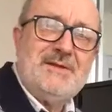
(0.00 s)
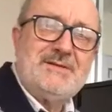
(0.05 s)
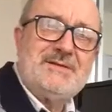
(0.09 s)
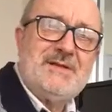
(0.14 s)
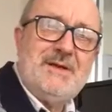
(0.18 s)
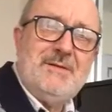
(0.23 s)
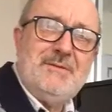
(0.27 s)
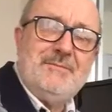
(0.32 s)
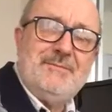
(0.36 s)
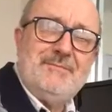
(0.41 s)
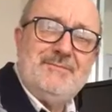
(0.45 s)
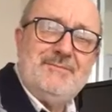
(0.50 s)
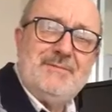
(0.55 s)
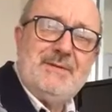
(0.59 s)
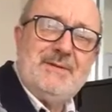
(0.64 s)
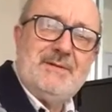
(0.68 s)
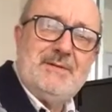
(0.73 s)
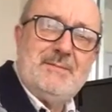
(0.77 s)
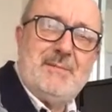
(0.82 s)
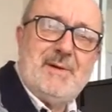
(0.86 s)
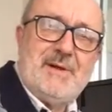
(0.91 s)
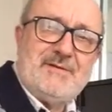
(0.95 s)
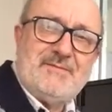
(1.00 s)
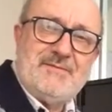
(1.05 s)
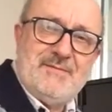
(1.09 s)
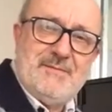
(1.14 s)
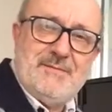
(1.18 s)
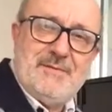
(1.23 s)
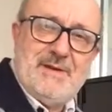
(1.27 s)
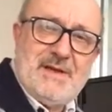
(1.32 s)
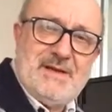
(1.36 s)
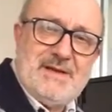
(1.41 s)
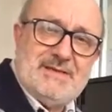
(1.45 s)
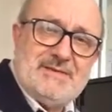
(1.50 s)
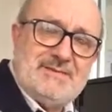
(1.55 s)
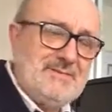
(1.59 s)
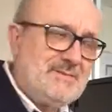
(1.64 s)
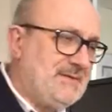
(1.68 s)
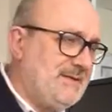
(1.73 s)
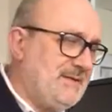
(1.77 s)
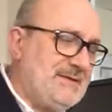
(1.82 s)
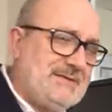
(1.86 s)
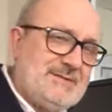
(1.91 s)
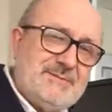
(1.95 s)
So, the past few days I've
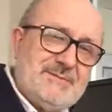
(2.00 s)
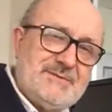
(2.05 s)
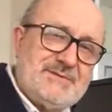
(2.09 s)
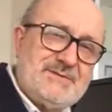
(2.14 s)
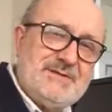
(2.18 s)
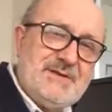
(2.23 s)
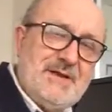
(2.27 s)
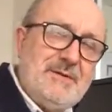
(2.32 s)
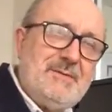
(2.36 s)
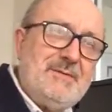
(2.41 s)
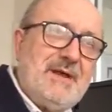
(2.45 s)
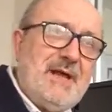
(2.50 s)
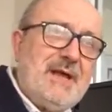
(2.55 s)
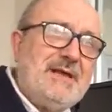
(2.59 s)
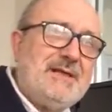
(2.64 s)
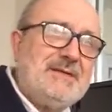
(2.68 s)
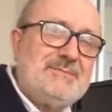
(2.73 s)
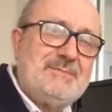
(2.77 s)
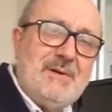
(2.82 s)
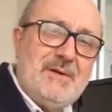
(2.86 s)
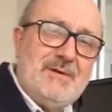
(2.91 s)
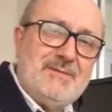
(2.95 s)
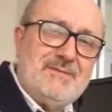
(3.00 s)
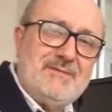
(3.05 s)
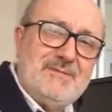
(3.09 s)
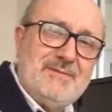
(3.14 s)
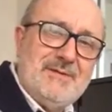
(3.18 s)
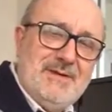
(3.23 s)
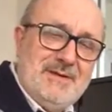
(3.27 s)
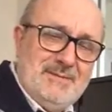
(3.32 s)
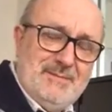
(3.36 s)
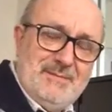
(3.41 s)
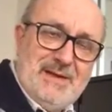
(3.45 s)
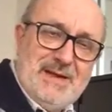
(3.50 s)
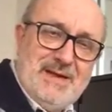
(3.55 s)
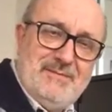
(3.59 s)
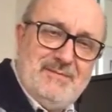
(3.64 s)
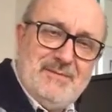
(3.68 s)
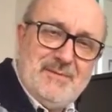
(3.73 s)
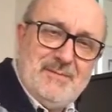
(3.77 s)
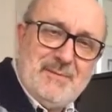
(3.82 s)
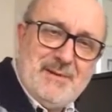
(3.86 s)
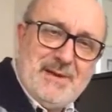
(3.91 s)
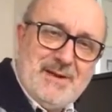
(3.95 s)
seen some snow days both here
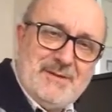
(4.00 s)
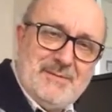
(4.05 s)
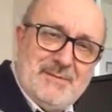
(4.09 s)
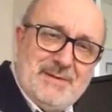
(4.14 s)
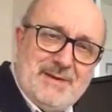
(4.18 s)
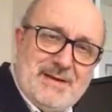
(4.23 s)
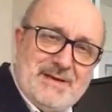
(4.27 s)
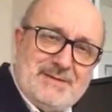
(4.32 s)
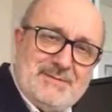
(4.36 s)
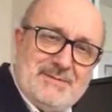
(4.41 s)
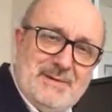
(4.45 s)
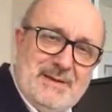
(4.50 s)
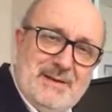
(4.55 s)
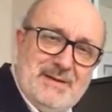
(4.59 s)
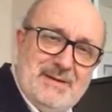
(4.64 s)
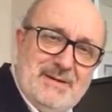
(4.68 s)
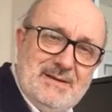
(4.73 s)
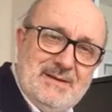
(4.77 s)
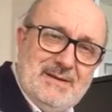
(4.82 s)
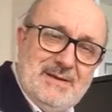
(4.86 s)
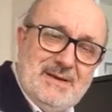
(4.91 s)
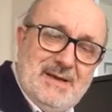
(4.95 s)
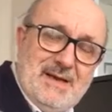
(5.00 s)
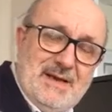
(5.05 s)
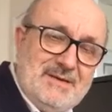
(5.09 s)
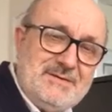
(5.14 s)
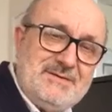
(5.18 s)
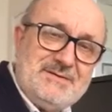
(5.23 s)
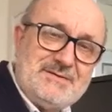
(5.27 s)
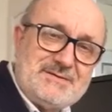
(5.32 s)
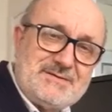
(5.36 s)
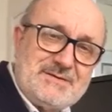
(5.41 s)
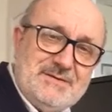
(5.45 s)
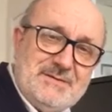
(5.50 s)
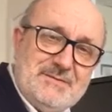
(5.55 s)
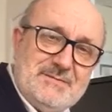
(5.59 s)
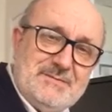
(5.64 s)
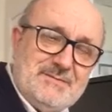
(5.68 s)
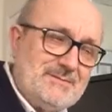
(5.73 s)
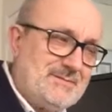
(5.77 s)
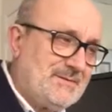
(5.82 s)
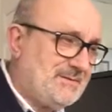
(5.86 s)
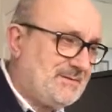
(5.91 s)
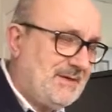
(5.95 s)
at the Piano Academy and at
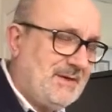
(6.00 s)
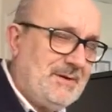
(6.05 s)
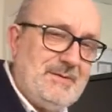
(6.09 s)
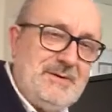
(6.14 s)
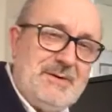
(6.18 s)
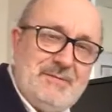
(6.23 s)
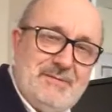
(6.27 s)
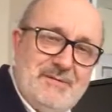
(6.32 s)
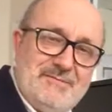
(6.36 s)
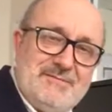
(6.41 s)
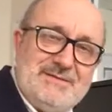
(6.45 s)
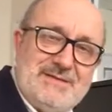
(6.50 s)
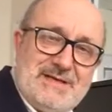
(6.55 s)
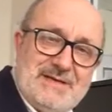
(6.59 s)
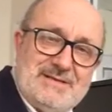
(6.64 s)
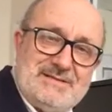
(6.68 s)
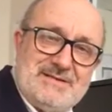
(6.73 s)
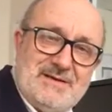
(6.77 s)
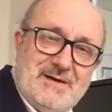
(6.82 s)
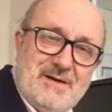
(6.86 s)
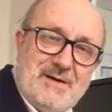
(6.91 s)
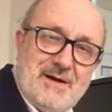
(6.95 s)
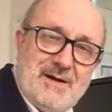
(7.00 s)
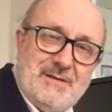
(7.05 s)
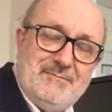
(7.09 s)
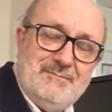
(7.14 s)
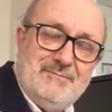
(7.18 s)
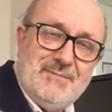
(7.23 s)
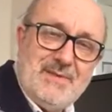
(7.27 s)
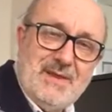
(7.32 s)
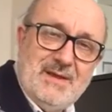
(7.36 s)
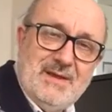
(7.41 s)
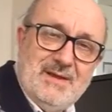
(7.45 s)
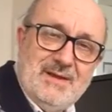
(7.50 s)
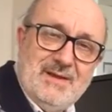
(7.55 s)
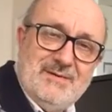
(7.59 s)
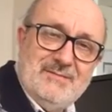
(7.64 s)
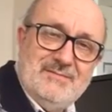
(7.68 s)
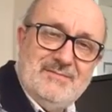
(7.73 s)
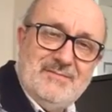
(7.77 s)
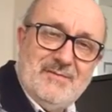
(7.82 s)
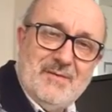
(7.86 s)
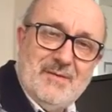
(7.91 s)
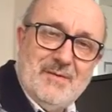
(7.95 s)
school. So you haven't had time
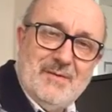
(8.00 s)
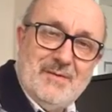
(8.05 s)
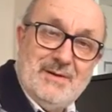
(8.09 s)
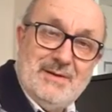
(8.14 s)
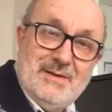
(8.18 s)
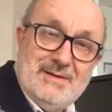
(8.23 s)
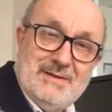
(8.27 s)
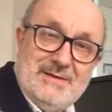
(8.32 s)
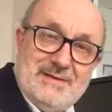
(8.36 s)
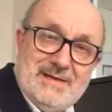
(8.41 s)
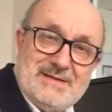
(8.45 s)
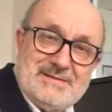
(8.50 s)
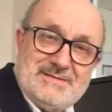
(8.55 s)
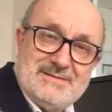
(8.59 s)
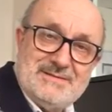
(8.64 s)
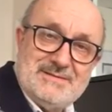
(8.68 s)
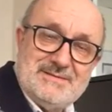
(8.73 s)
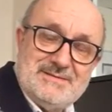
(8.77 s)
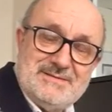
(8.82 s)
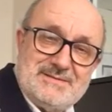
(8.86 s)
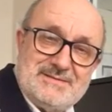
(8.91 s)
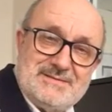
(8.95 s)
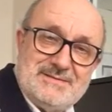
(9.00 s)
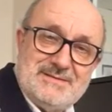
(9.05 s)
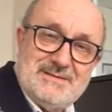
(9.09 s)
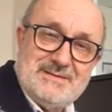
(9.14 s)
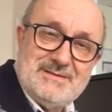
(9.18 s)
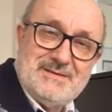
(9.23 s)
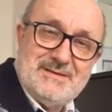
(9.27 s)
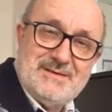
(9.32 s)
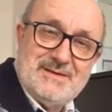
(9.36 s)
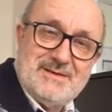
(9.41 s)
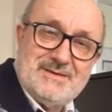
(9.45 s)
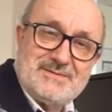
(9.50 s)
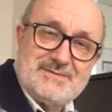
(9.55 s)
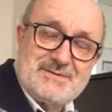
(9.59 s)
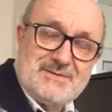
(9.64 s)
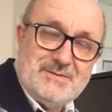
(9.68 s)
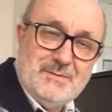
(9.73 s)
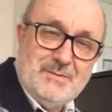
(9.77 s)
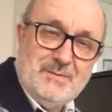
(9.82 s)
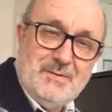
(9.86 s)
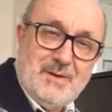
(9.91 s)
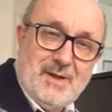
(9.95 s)
for lessons at
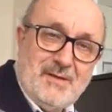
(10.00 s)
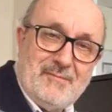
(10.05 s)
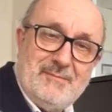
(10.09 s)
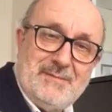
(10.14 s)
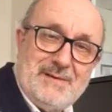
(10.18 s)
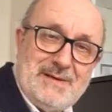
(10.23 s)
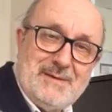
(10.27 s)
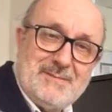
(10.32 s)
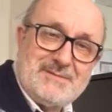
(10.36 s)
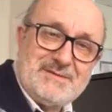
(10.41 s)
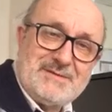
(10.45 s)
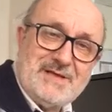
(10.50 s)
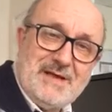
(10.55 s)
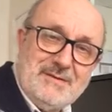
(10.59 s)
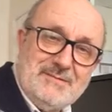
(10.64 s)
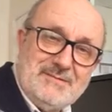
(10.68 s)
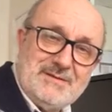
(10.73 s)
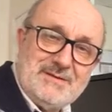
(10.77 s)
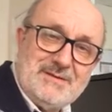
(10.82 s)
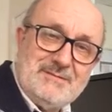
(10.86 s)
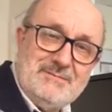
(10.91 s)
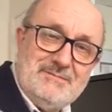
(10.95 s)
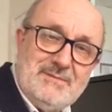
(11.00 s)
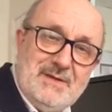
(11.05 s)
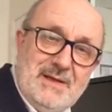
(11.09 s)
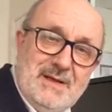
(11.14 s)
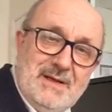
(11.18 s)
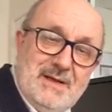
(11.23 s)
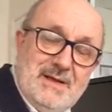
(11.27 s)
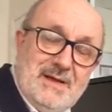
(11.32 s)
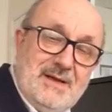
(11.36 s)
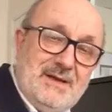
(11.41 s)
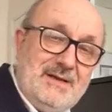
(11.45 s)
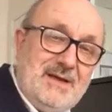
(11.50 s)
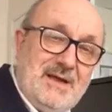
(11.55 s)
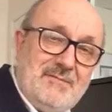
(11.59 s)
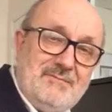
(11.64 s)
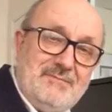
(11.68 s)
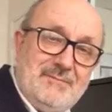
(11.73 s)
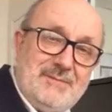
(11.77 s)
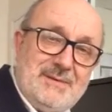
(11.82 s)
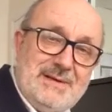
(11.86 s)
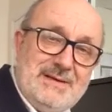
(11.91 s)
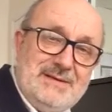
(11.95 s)
school, haven't been able to go to them, and you
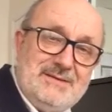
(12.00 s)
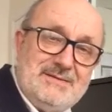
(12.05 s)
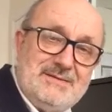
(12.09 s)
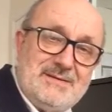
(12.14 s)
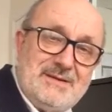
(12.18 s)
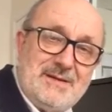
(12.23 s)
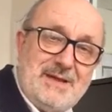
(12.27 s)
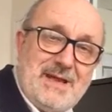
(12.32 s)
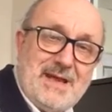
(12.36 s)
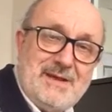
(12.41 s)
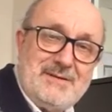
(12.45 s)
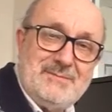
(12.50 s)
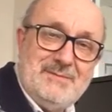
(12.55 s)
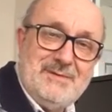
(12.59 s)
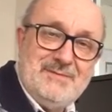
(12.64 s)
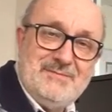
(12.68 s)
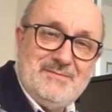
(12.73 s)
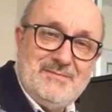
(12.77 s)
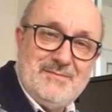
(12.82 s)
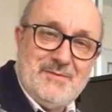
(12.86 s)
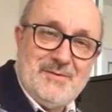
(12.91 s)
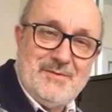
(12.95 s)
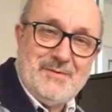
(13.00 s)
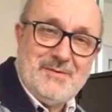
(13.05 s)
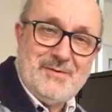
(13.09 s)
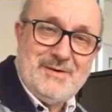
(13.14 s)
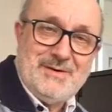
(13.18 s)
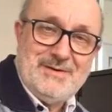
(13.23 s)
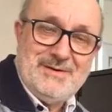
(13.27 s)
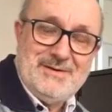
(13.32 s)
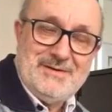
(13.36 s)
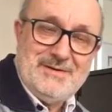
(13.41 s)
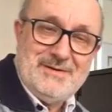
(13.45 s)
haven't been to the academy for